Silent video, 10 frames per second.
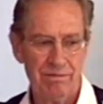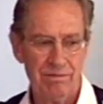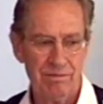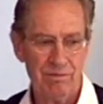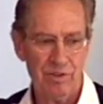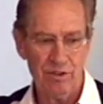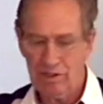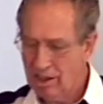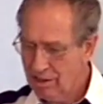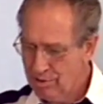You've got
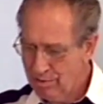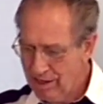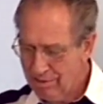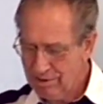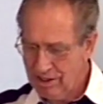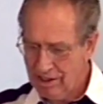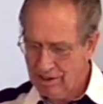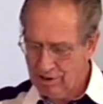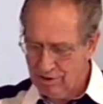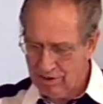to be baptized,
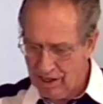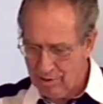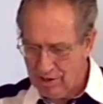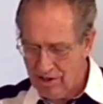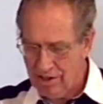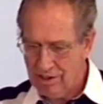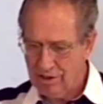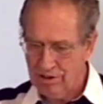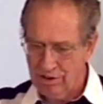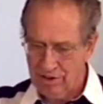you've got to be this, and
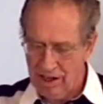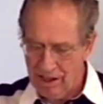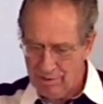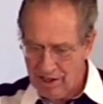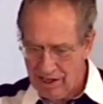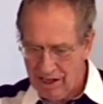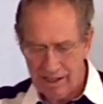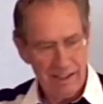you've got to be that.